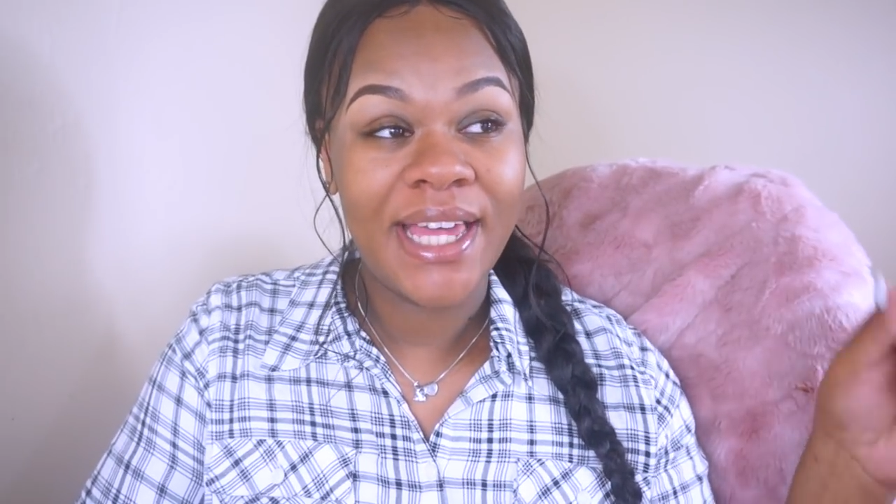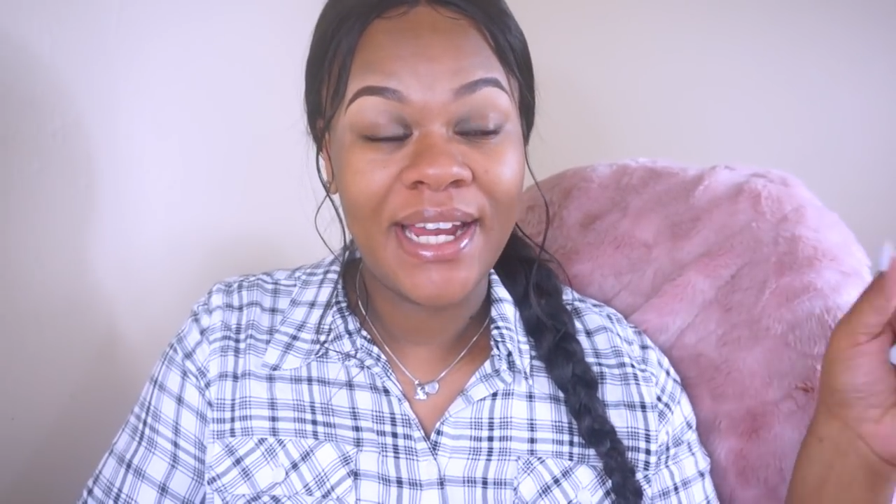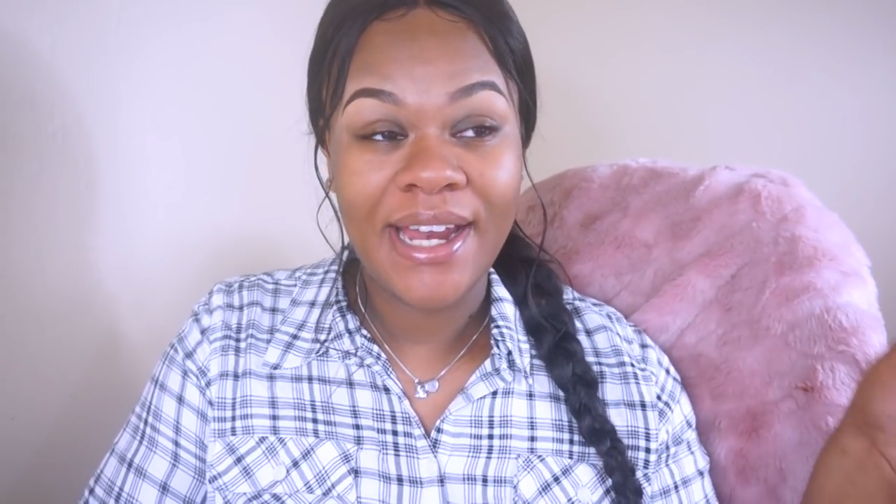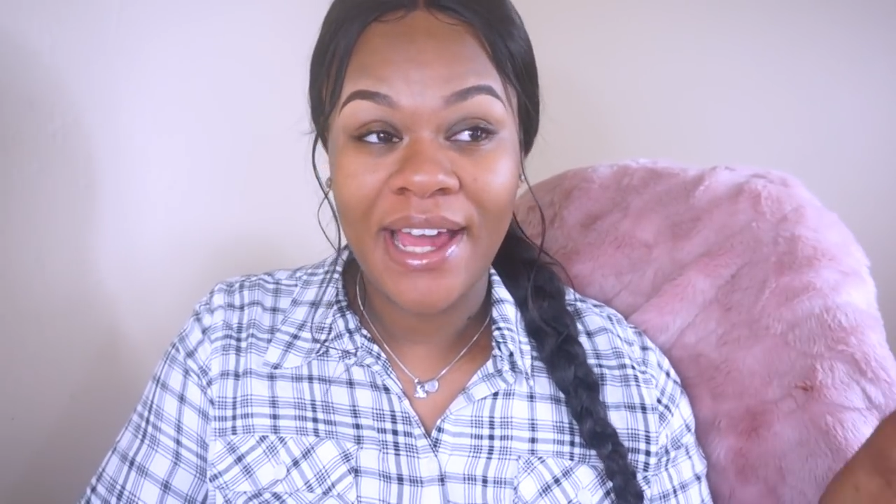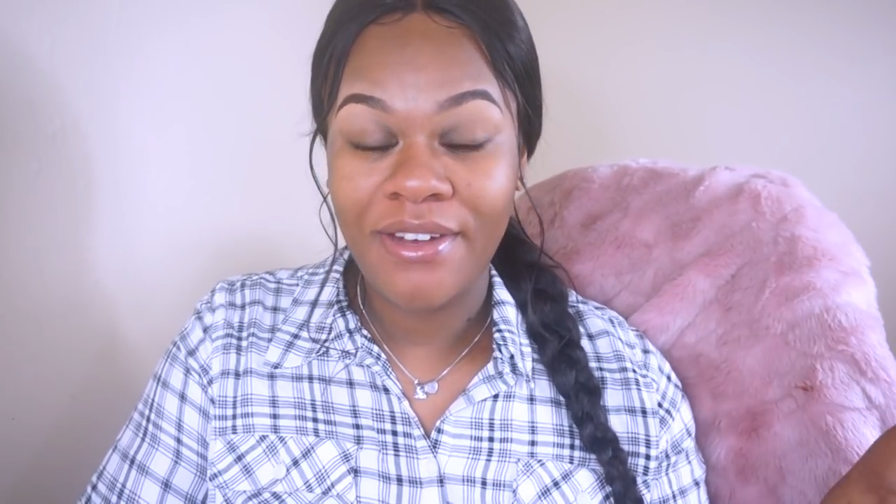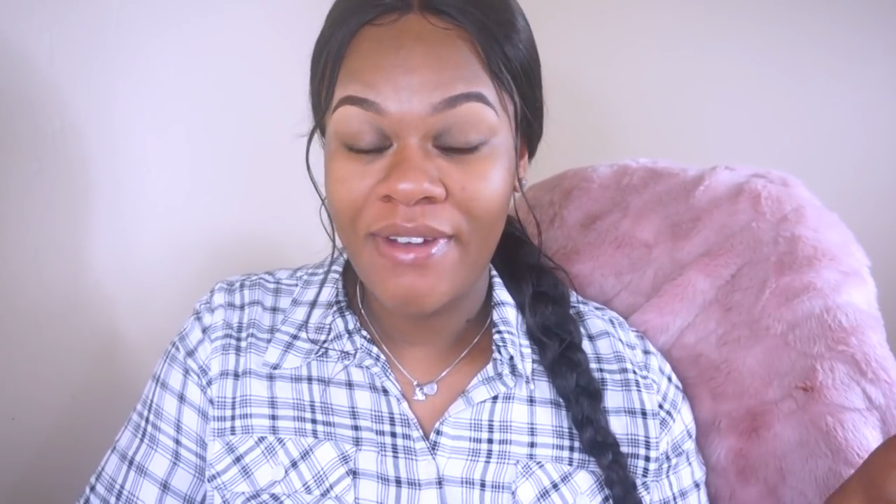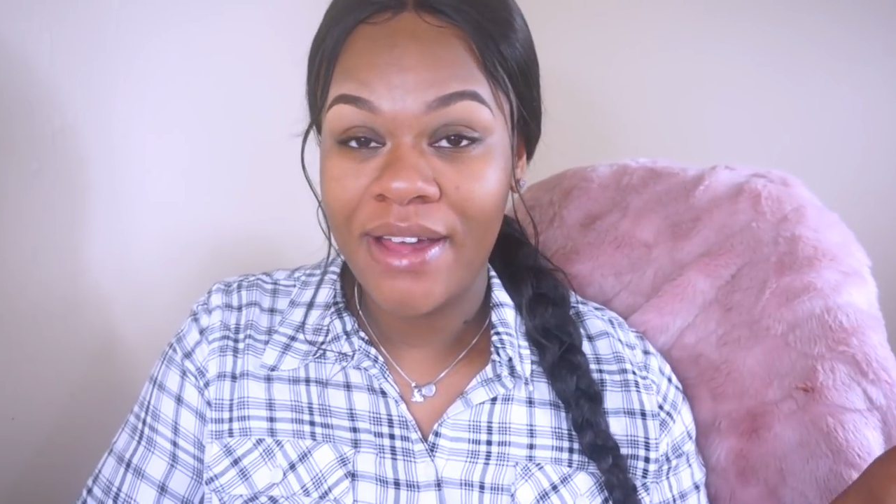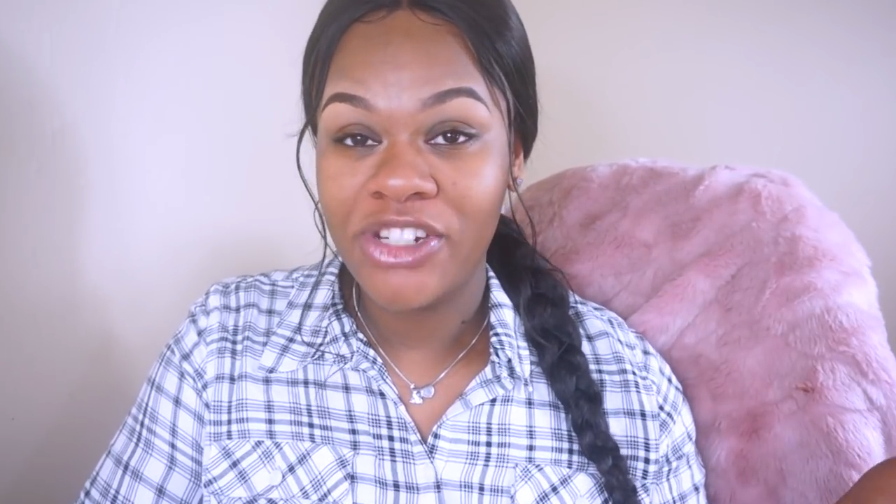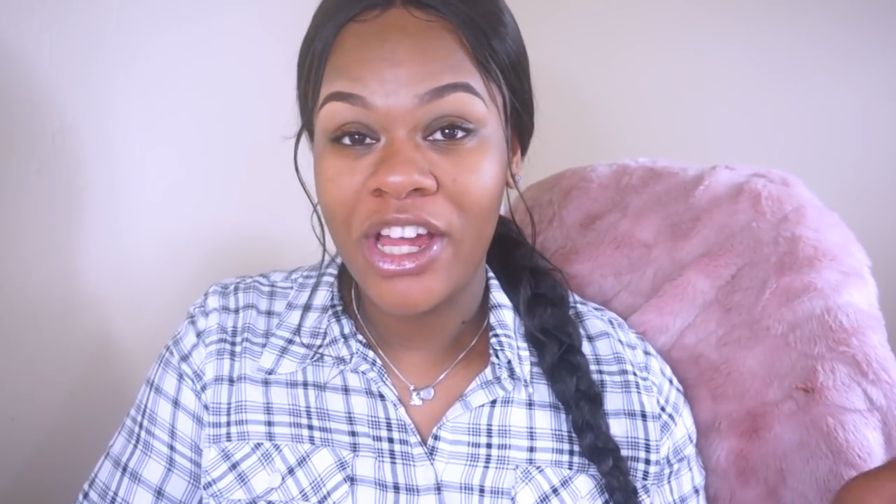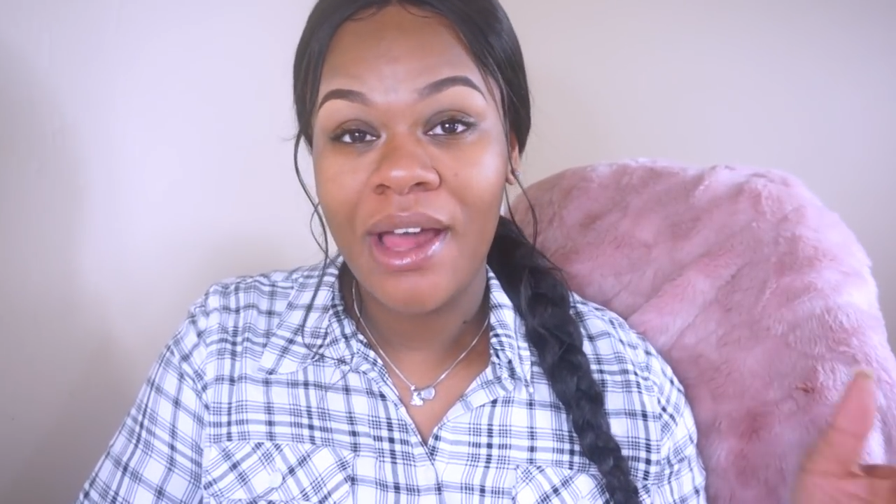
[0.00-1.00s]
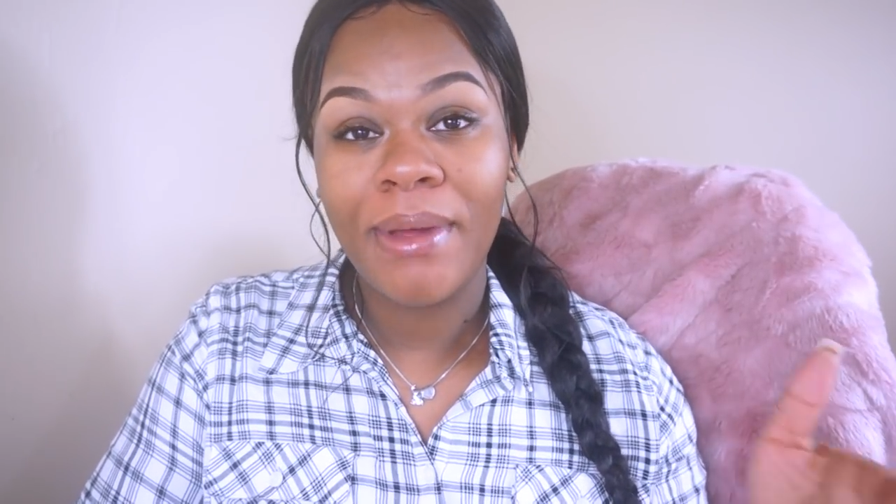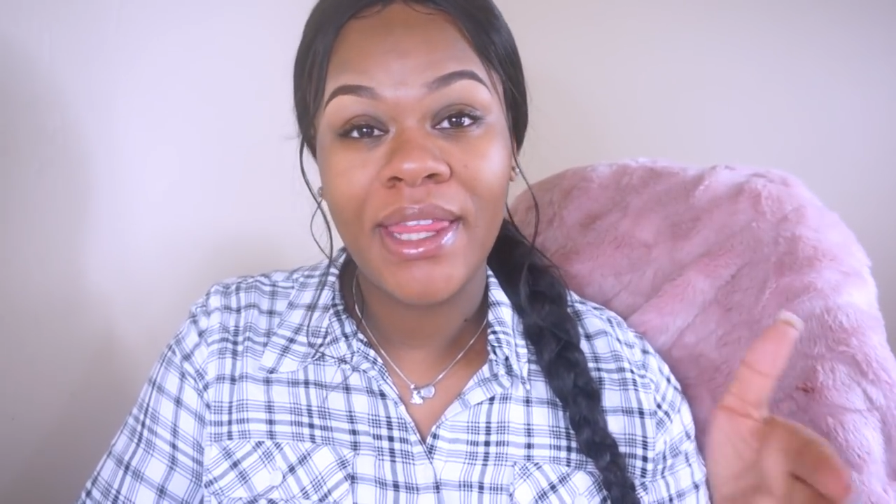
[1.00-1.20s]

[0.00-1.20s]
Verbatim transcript: at a nine to five job